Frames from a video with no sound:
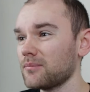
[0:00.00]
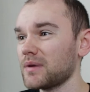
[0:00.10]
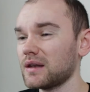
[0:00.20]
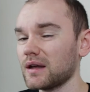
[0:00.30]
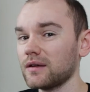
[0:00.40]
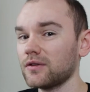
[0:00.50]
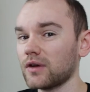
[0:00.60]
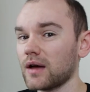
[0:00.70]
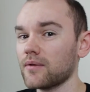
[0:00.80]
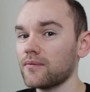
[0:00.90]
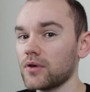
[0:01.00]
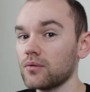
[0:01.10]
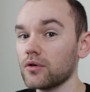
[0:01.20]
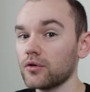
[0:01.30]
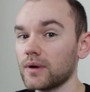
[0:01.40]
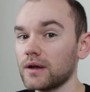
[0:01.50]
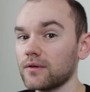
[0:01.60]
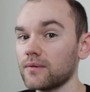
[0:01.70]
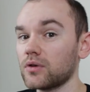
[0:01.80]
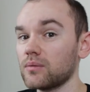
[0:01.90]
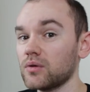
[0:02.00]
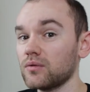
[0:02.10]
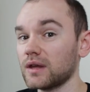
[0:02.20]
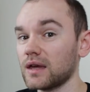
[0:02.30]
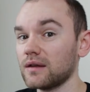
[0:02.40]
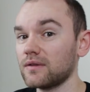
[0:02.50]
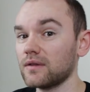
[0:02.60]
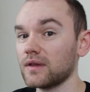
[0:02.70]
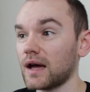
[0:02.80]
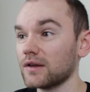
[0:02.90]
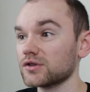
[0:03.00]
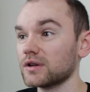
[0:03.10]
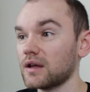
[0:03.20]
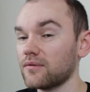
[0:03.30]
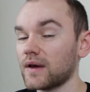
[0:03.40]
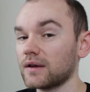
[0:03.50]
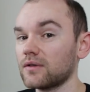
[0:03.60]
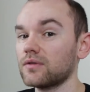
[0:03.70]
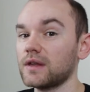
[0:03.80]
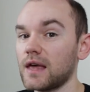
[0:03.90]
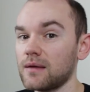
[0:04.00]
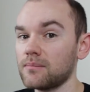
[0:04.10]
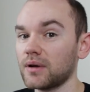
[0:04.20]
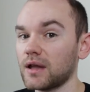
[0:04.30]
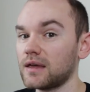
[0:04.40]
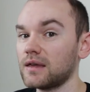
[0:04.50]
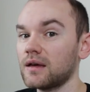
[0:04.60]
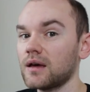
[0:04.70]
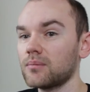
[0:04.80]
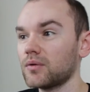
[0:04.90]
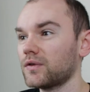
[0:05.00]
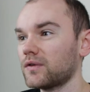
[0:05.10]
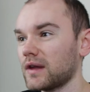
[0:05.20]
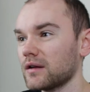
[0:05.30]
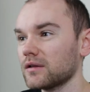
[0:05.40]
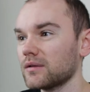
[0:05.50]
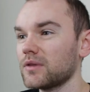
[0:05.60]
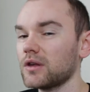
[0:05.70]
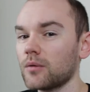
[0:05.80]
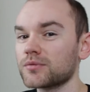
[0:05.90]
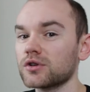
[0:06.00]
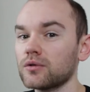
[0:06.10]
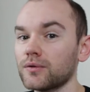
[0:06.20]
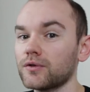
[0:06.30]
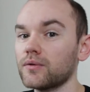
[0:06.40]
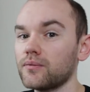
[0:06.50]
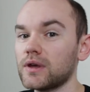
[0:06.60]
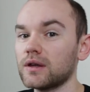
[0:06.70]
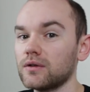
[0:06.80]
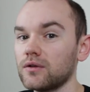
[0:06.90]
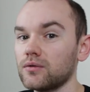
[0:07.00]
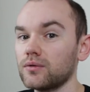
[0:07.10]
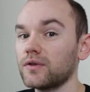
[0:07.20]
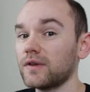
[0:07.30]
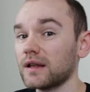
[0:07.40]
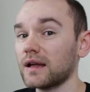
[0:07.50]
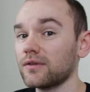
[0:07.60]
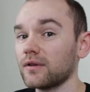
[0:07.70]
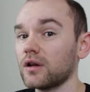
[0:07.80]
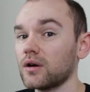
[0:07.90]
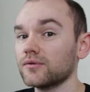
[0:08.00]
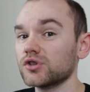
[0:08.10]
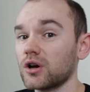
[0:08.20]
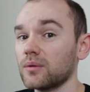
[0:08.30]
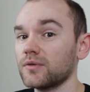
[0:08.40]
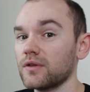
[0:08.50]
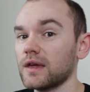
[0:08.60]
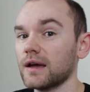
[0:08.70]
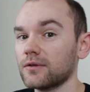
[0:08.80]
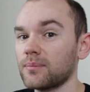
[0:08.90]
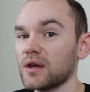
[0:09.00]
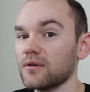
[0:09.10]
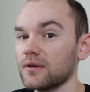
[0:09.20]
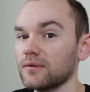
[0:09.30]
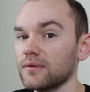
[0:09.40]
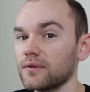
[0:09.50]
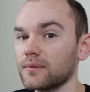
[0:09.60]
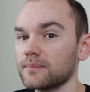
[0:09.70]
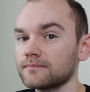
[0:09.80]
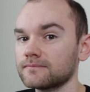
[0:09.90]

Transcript: have been nice to have a few other ways of communicating that actually affected the gameplay, but still, the optional stuff we can do still adds a lot of charm to the experience.